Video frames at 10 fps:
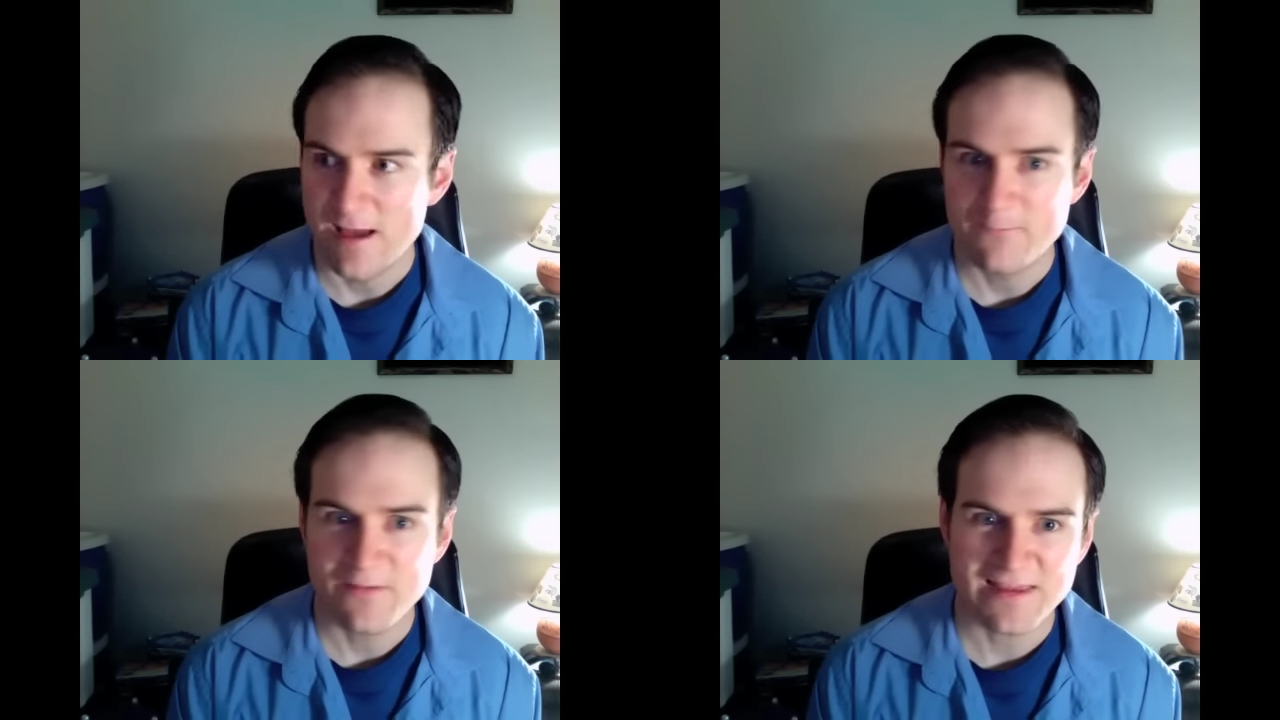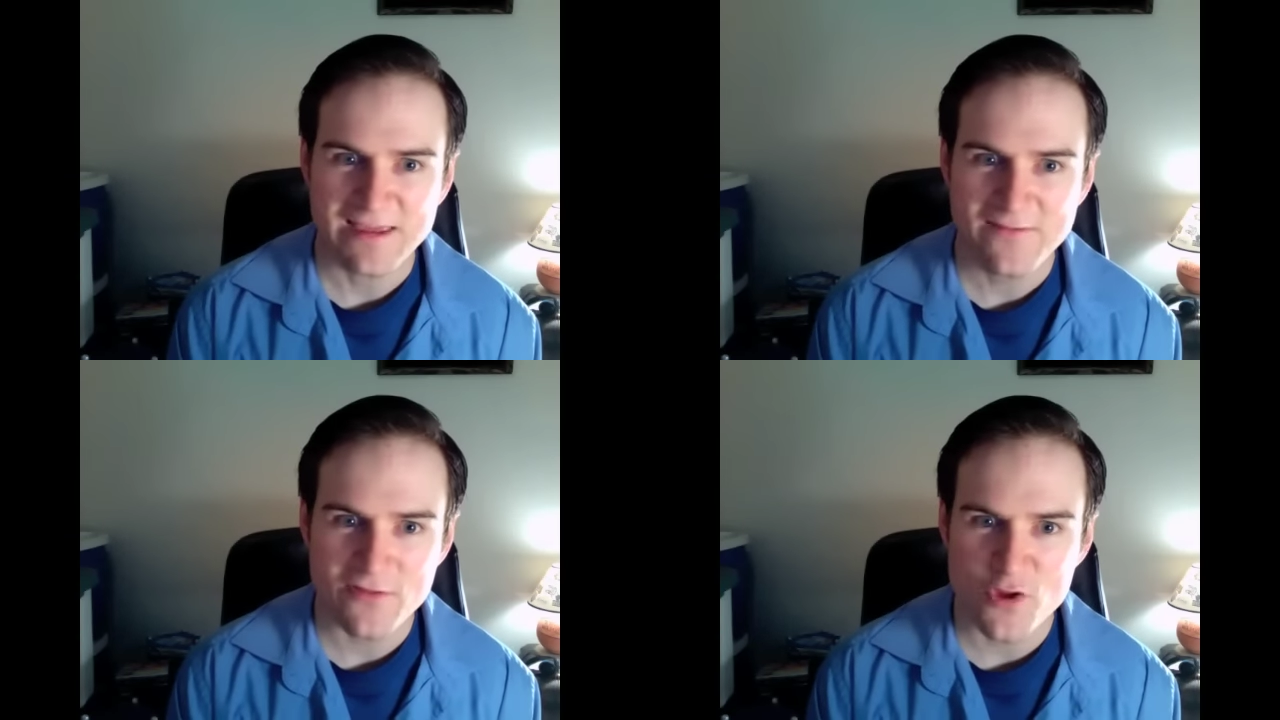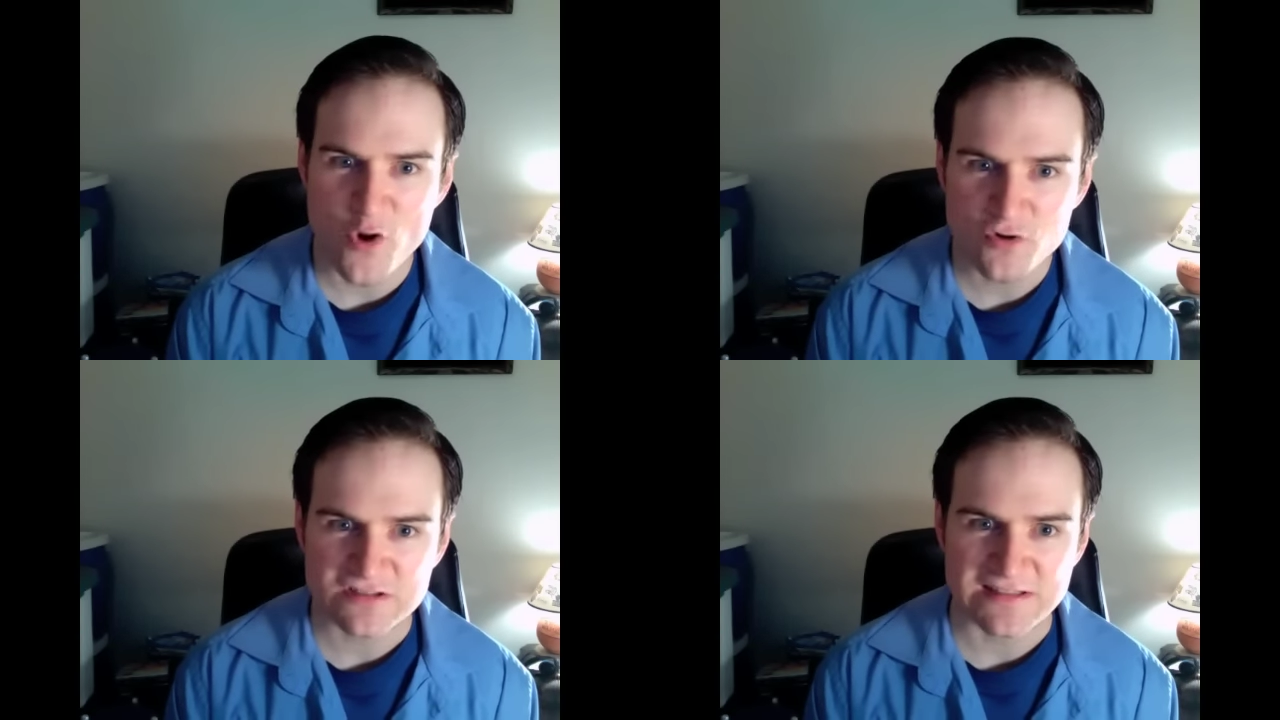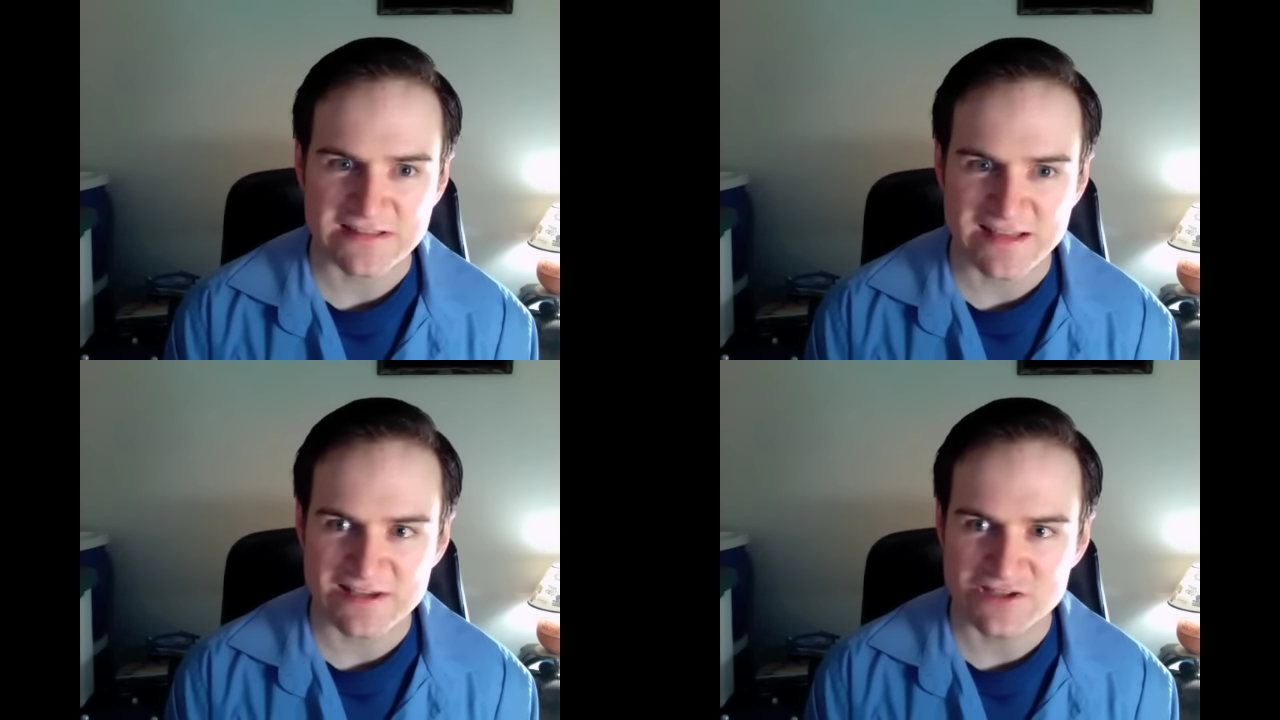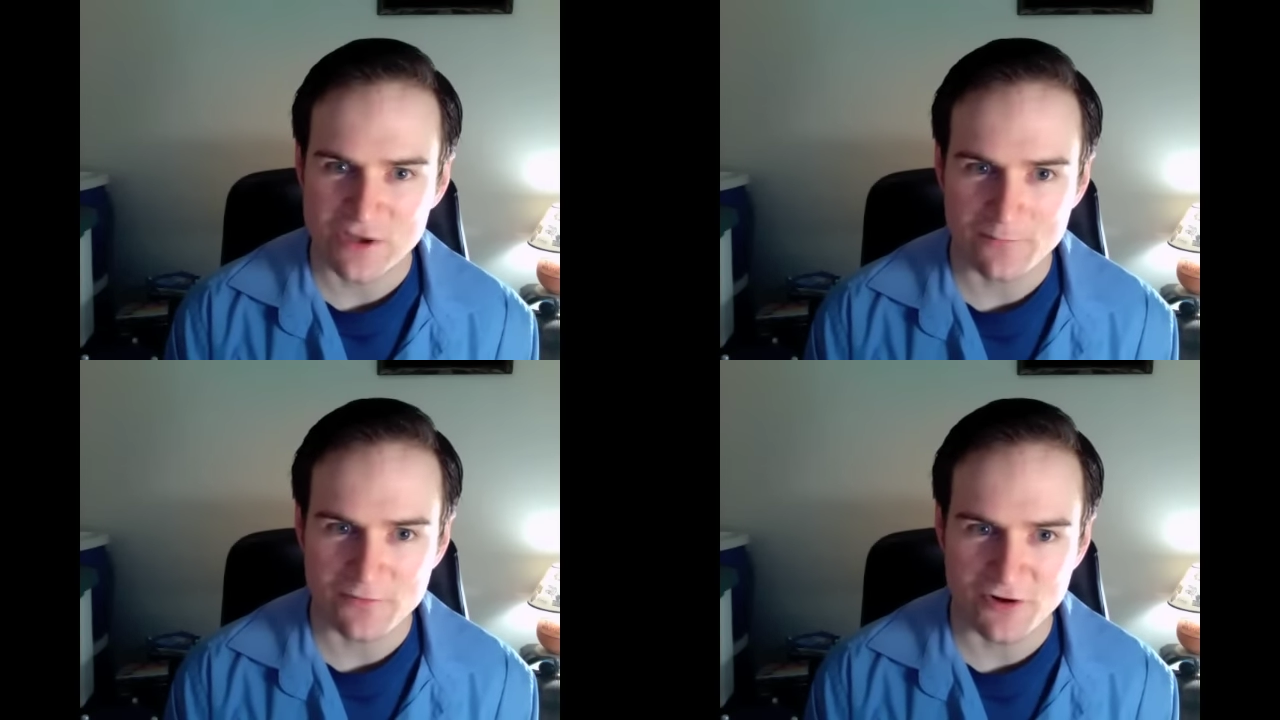but even those scenes I
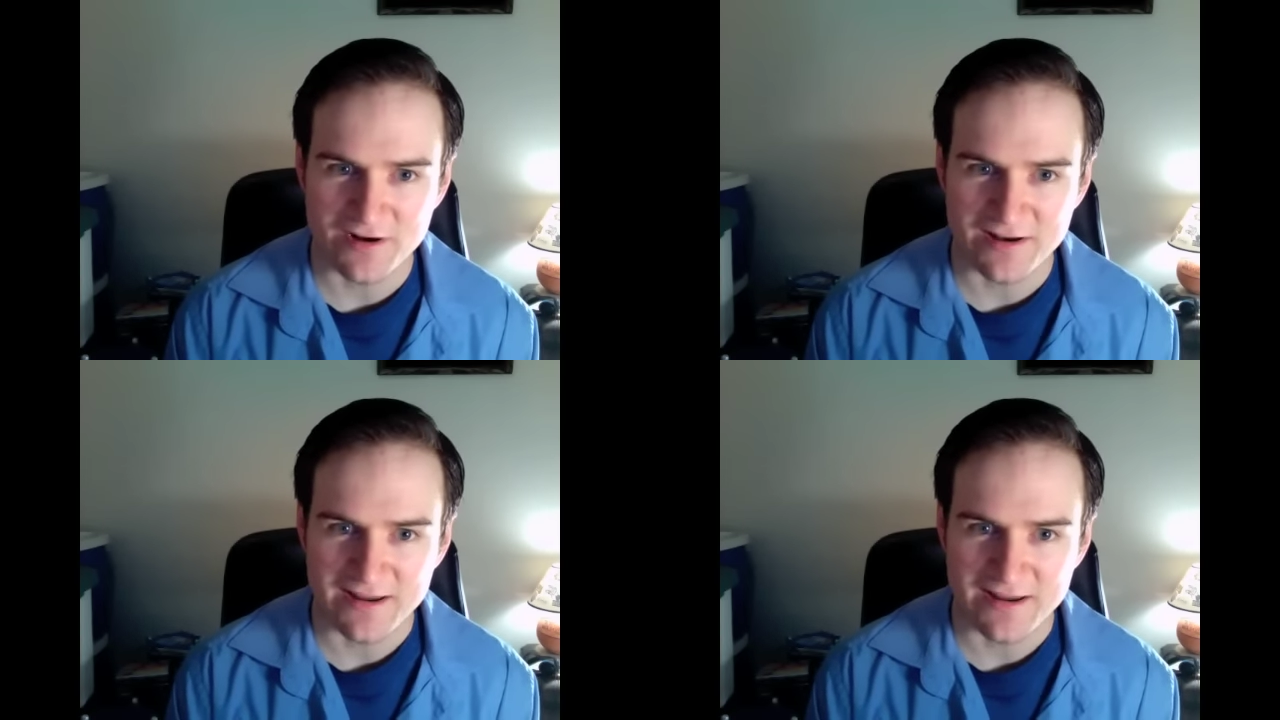jumped during.